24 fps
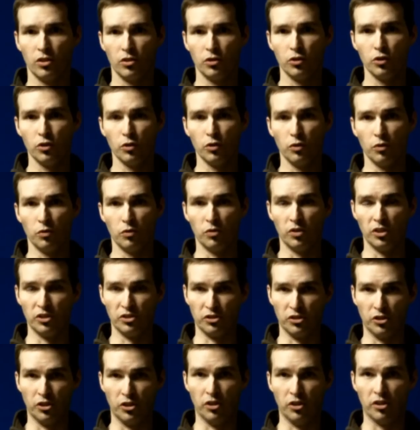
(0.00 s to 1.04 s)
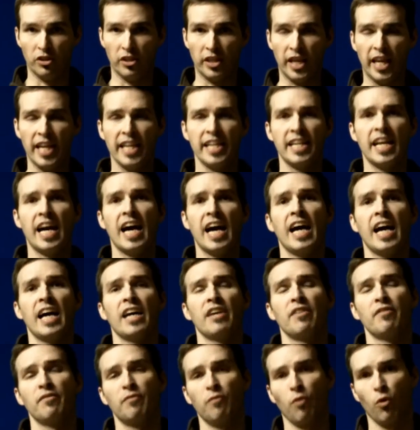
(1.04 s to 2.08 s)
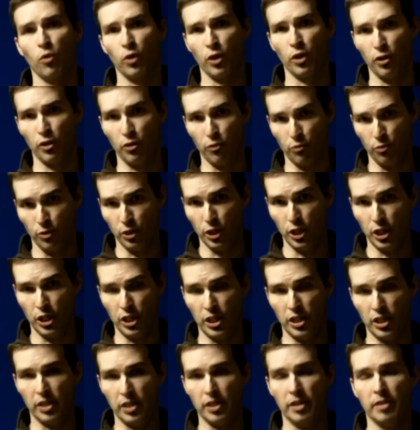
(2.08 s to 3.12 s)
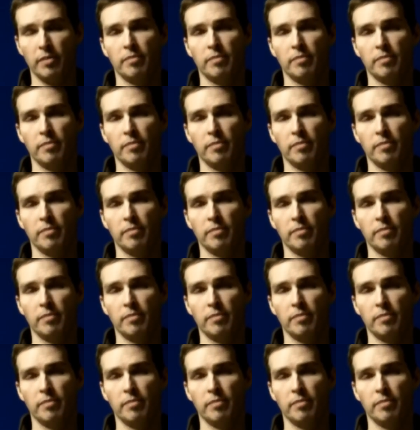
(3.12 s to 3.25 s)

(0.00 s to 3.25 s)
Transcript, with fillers: you listen to K943